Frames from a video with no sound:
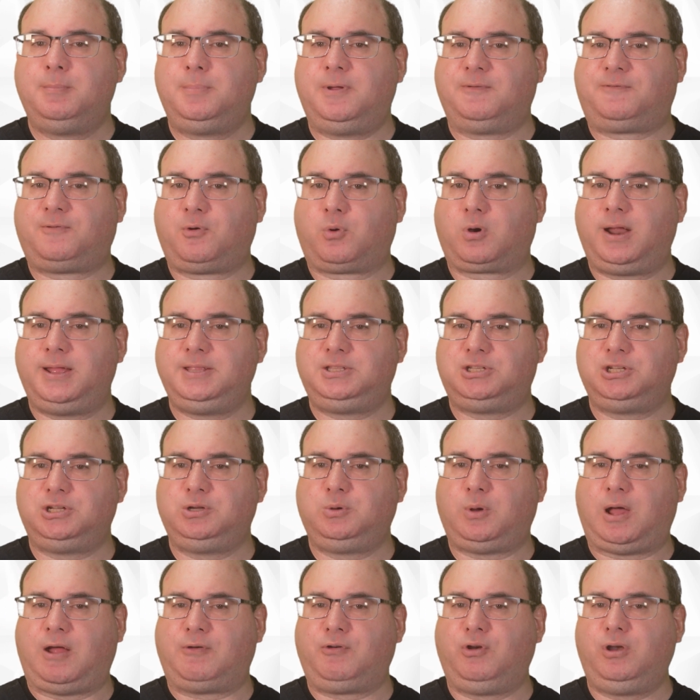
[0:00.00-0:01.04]
Before I
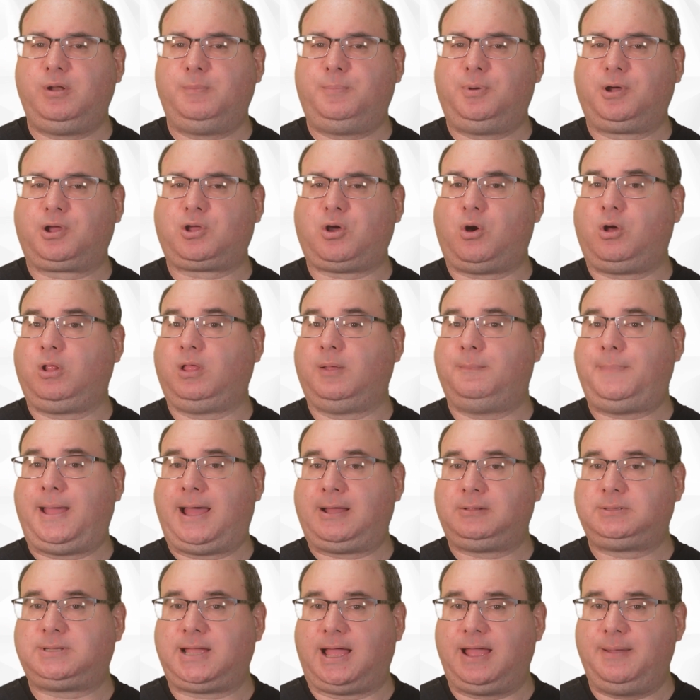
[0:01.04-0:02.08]
do, I wrote a book all
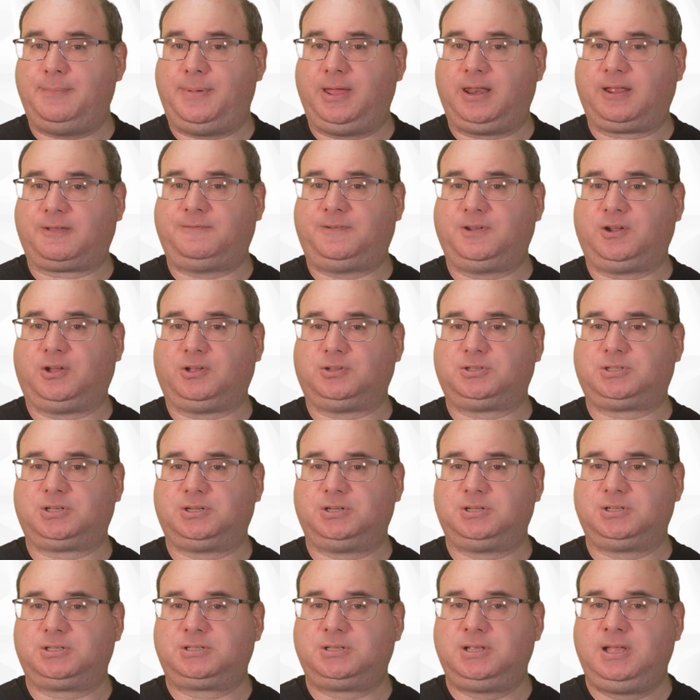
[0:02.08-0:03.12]
about diabetic foot
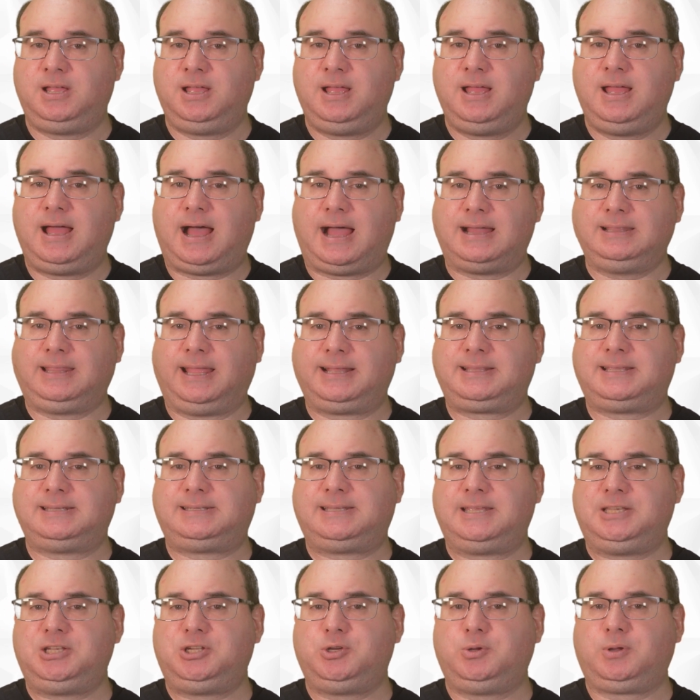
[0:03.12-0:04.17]
ulcers. I'd like to
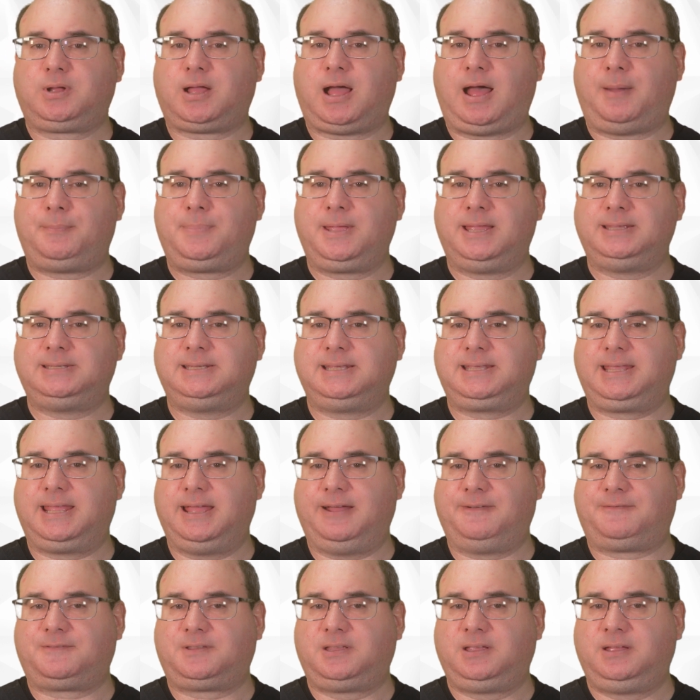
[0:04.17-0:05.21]
send you a copy as a
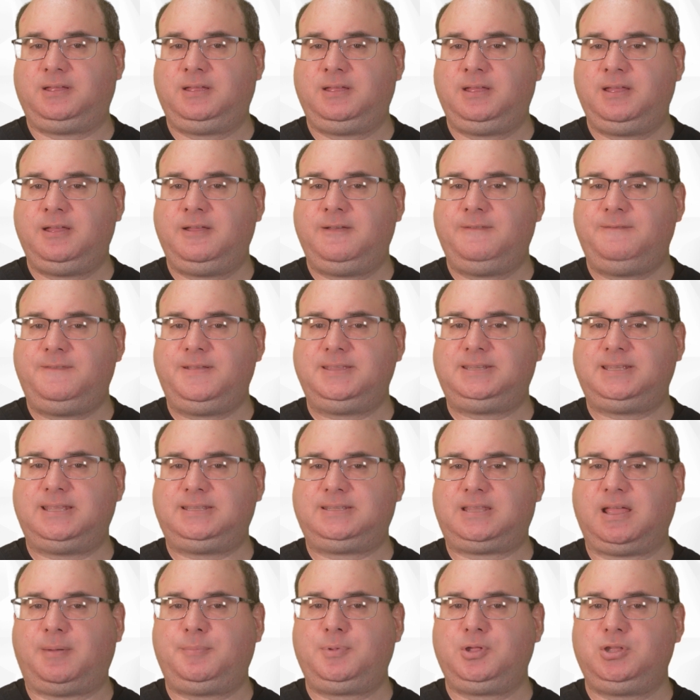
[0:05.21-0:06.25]
gift.
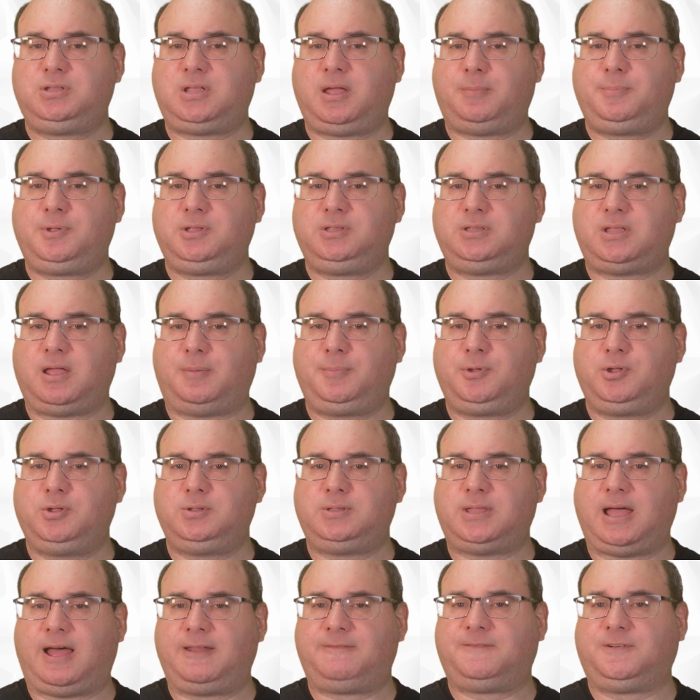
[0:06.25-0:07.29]
Visit
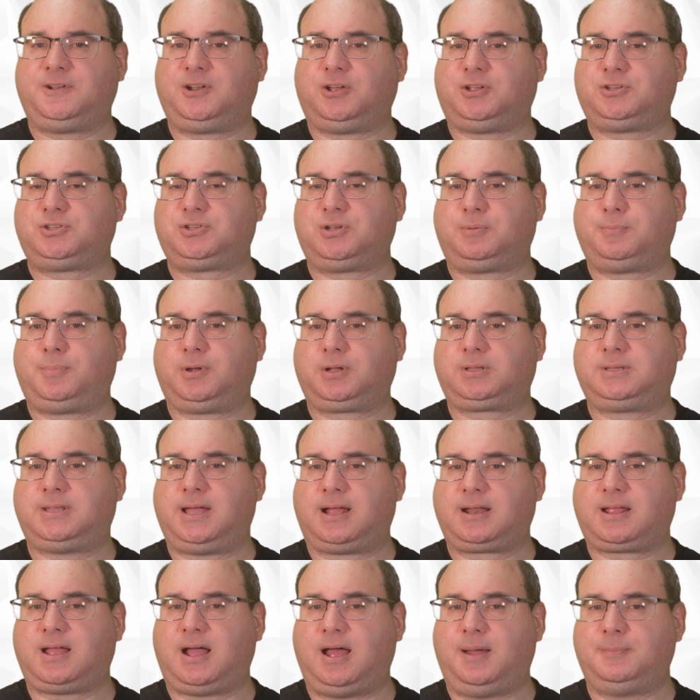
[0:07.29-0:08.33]

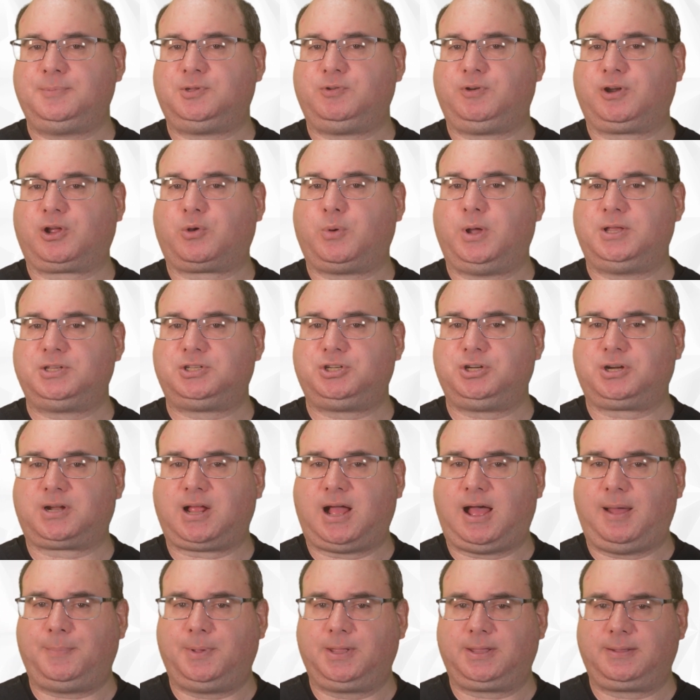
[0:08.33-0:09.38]
www.footulcerbook.com to request your
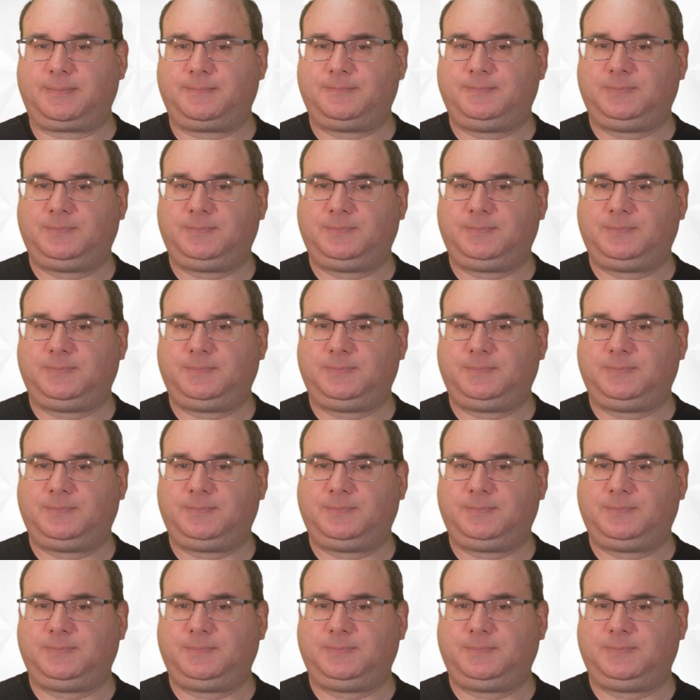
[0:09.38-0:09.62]
copy.